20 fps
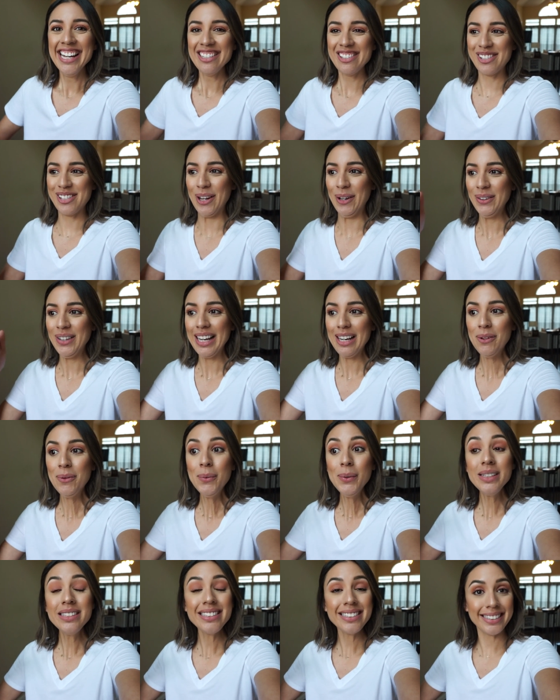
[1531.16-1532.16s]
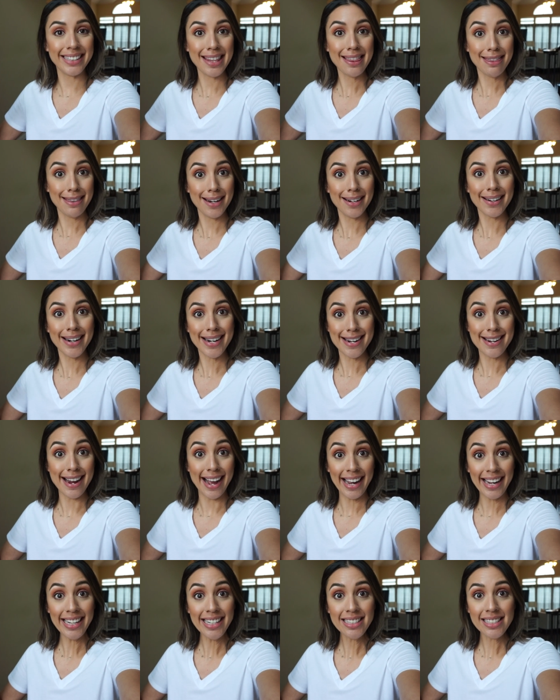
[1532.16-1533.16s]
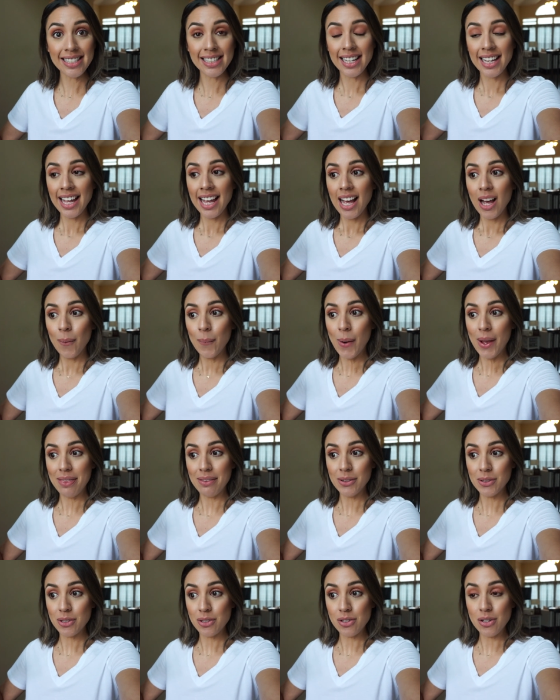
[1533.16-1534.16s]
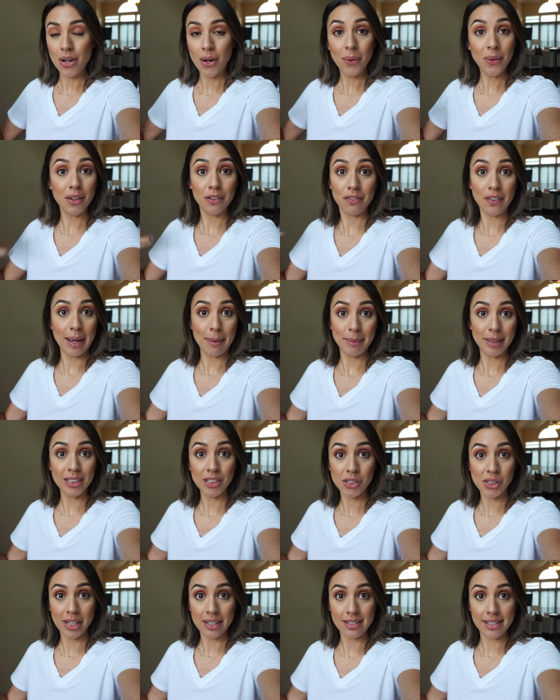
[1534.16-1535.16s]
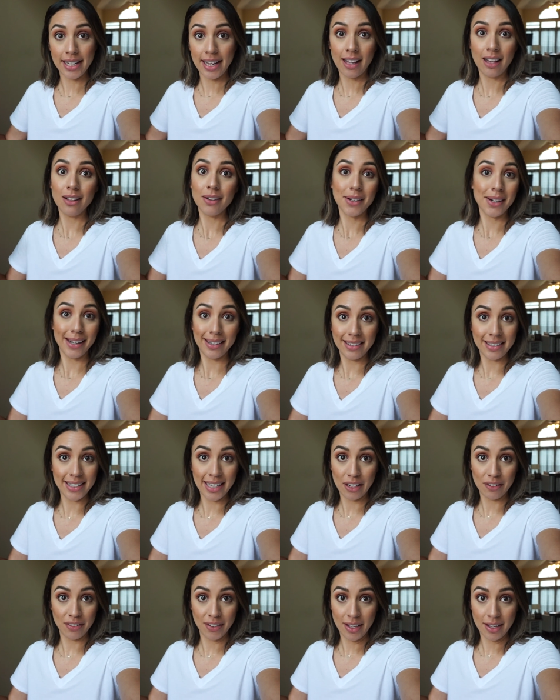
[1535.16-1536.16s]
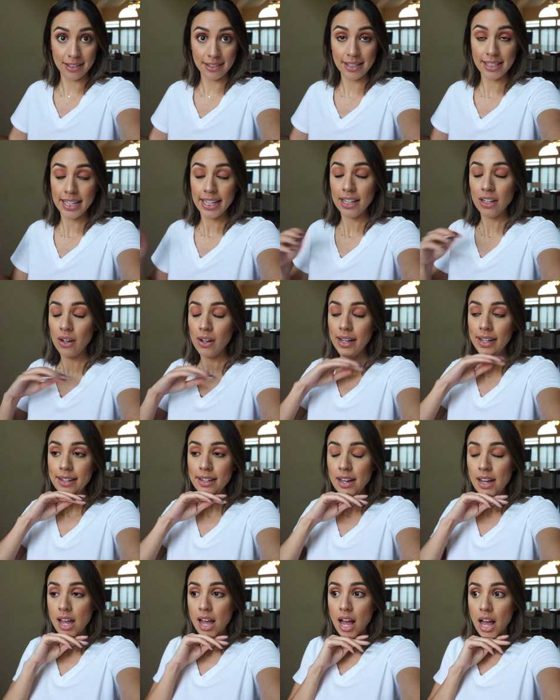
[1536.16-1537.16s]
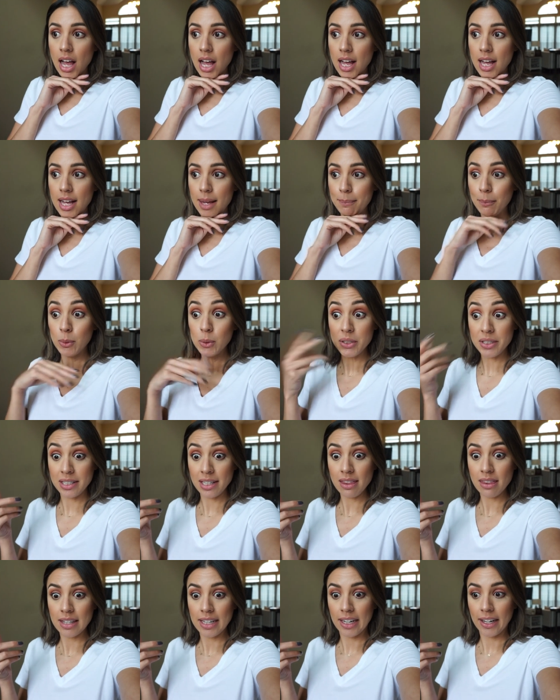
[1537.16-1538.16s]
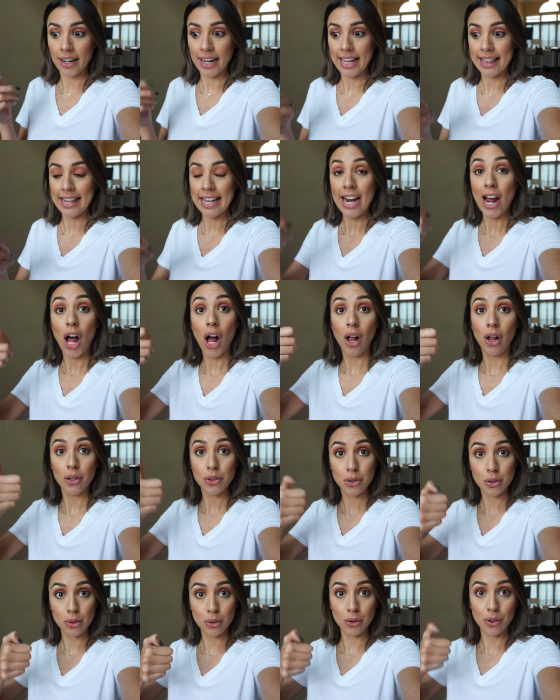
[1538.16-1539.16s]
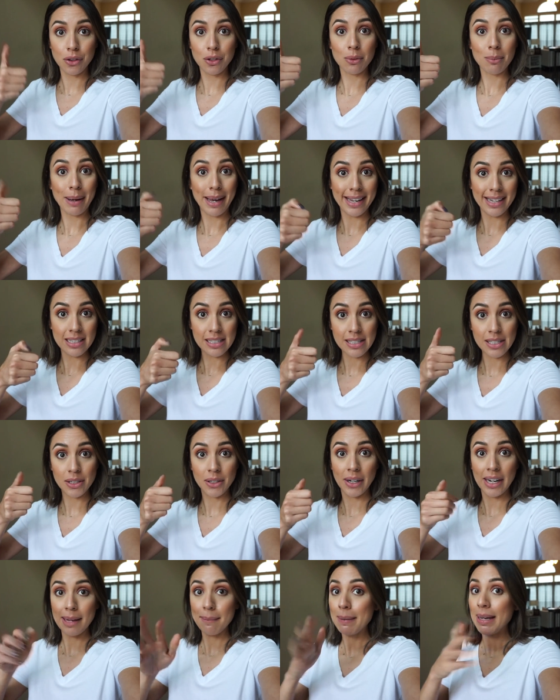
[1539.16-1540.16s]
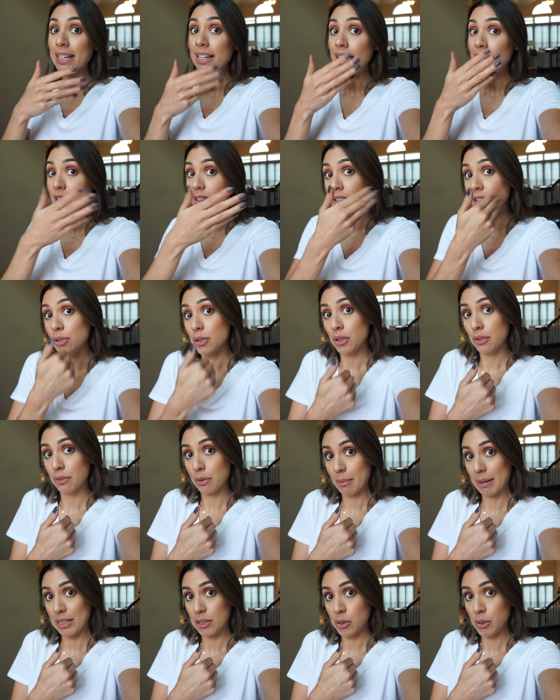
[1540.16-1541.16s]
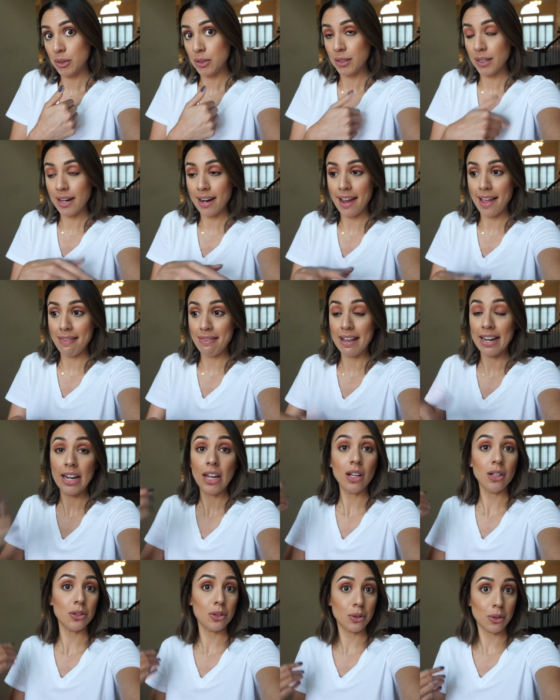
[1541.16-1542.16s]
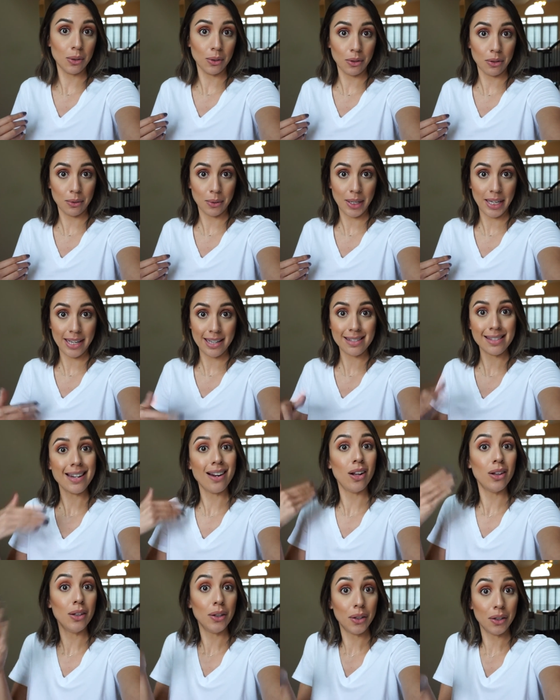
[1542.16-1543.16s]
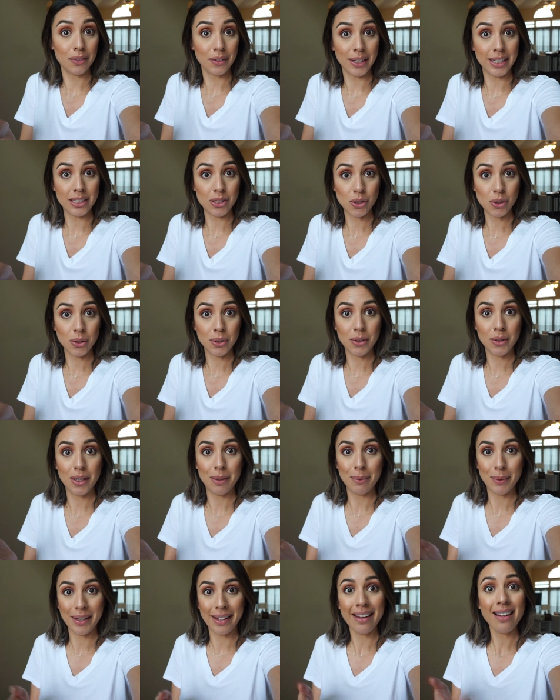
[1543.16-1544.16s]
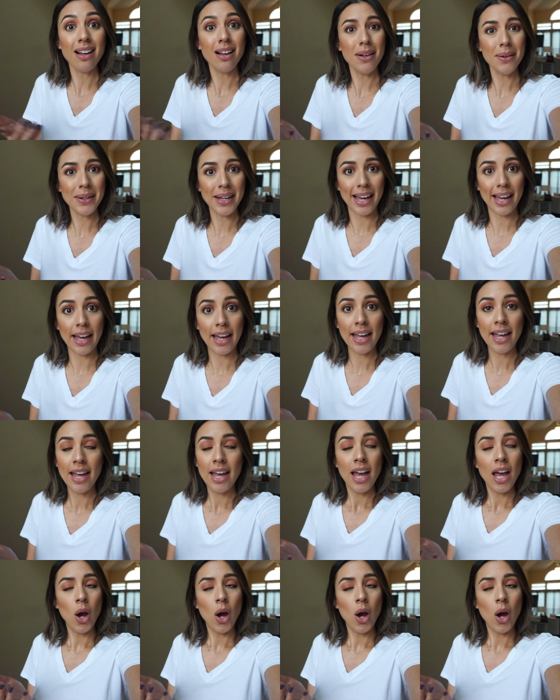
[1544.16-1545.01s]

So like we'll sit there at night when there's no The Family Chantel or 90 Day Fiance on um, we'll sit there and then I'll scroll through my Instagram and he looks over my shoulder and then he'll scroll through his and I'll look over his shoulder and we're like, okay,